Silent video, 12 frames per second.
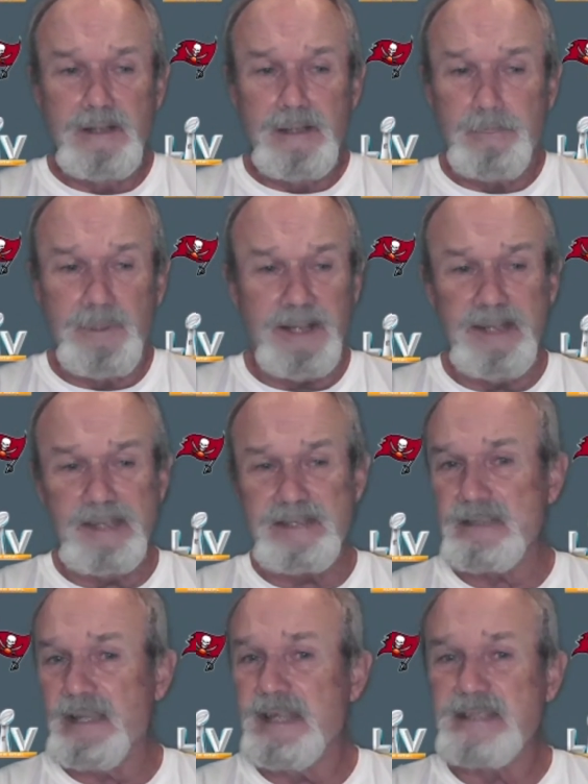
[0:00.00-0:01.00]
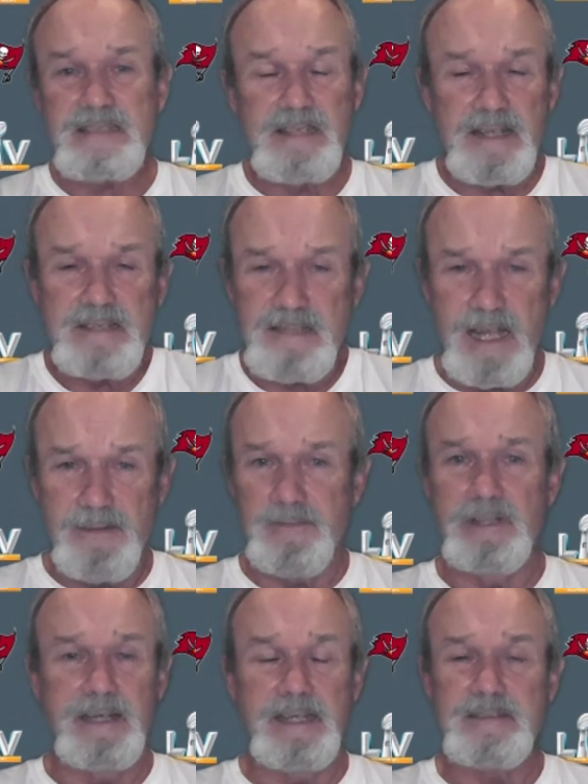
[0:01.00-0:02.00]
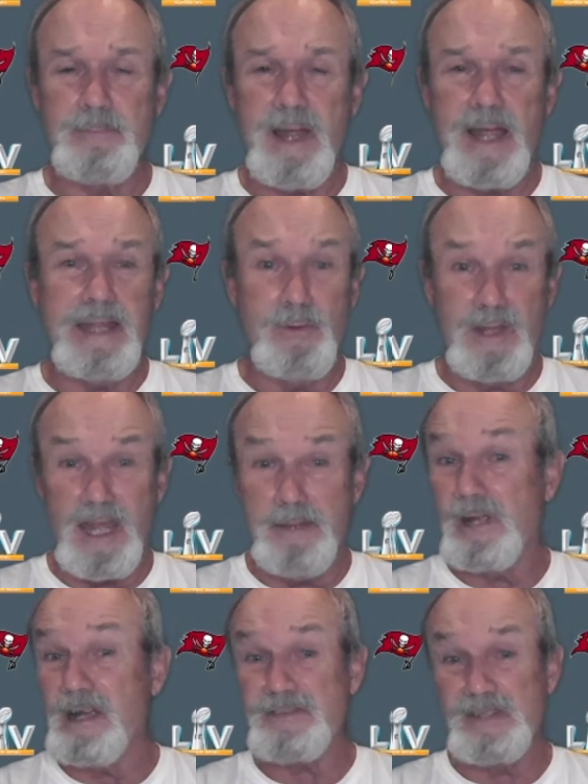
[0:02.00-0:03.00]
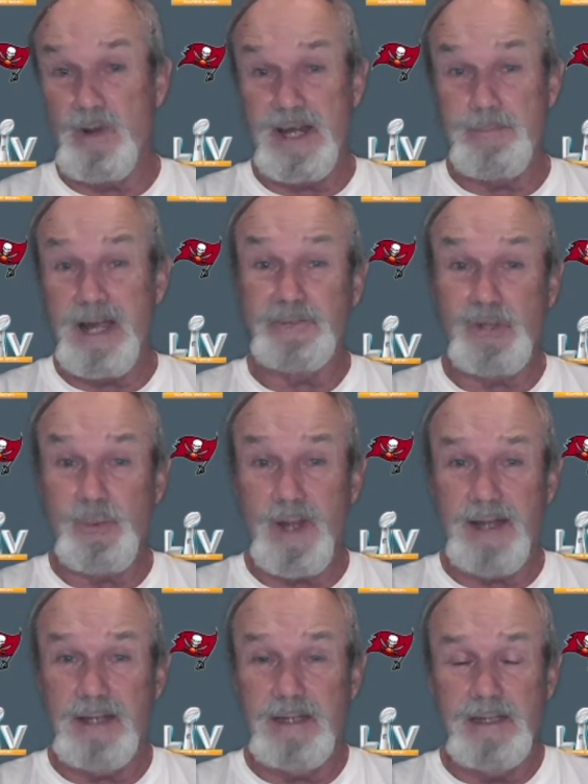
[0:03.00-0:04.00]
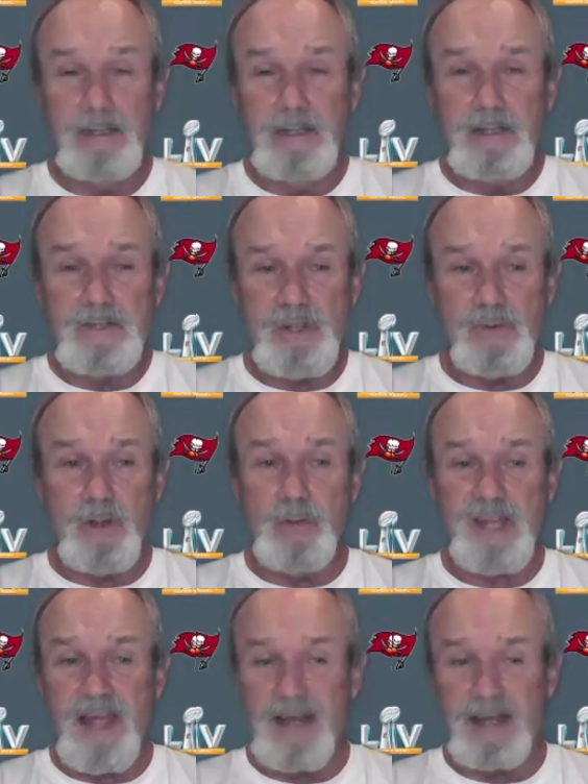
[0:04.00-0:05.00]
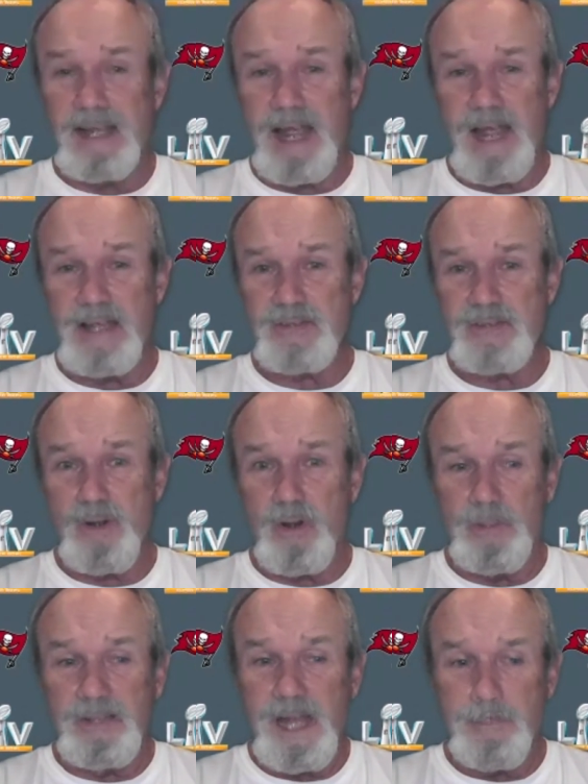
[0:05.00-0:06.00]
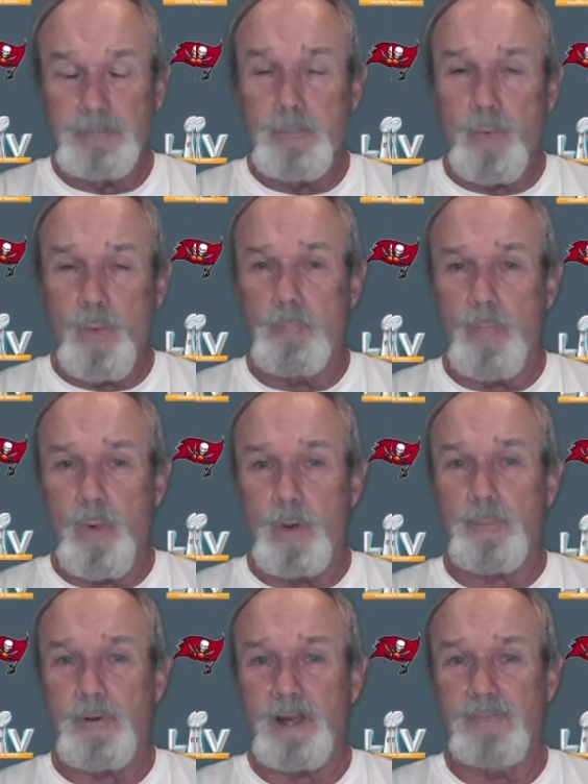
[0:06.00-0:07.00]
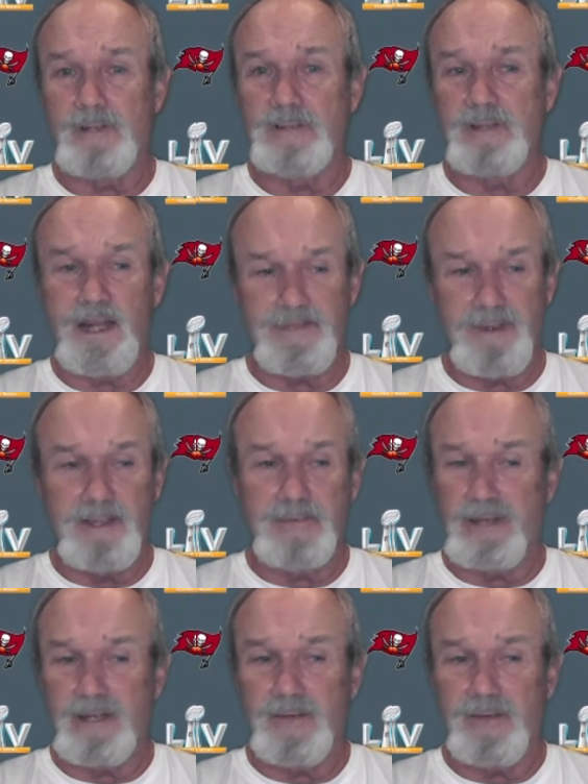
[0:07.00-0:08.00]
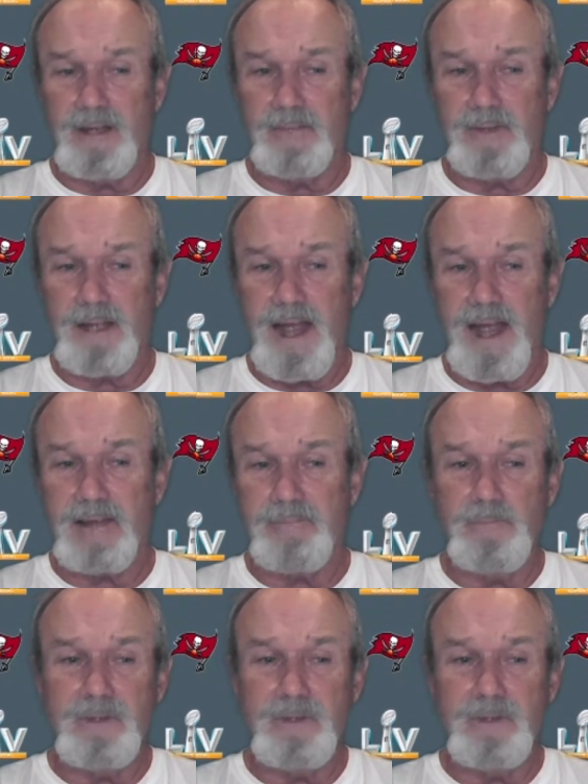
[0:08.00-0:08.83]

But he's 6'7", and he came to us, and he weighed about 280. So those kind of guys are becoming more and more prevalent. I think that the kind of,